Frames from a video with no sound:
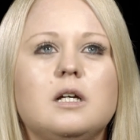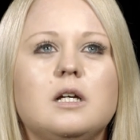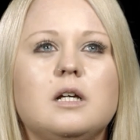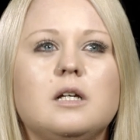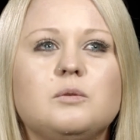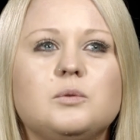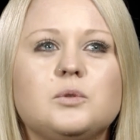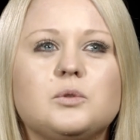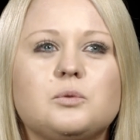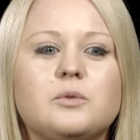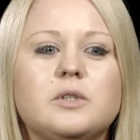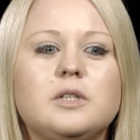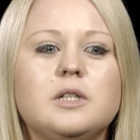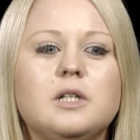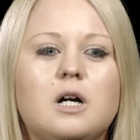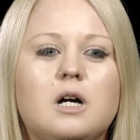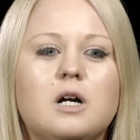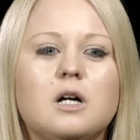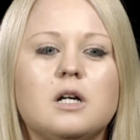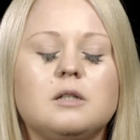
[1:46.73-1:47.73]
was really
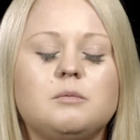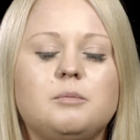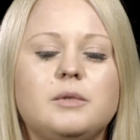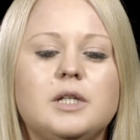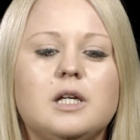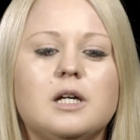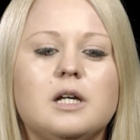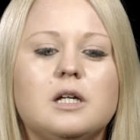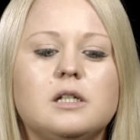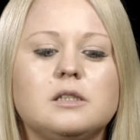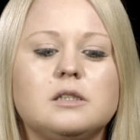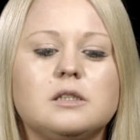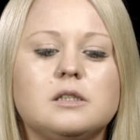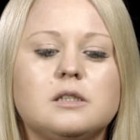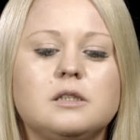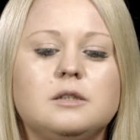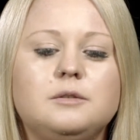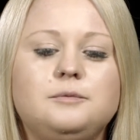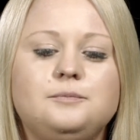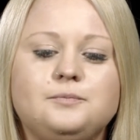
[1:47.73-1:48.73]
hard
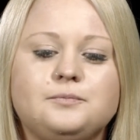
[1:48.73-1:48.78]
because